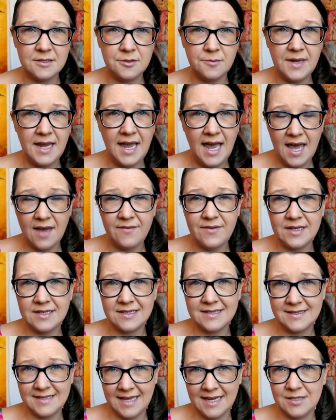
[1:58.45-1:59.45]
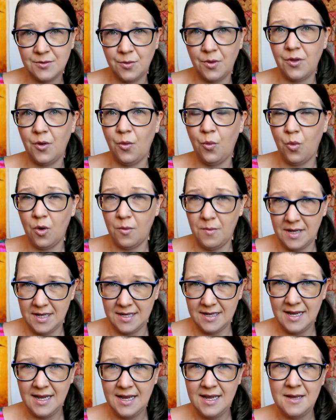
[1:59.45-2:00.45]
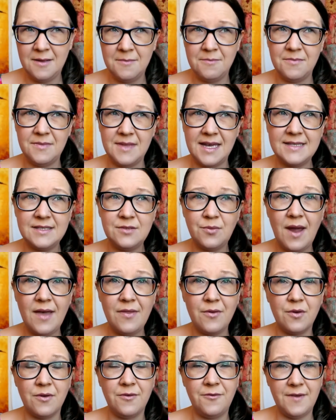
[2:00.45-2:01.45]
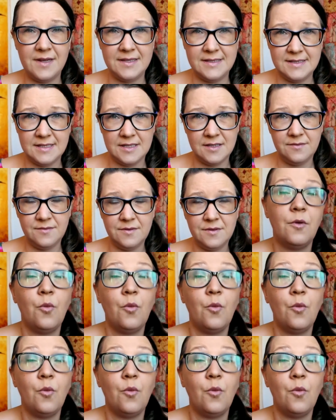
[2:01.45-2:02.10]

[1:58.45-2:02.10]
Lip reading: to be having sex with a woman. That's rather offensive.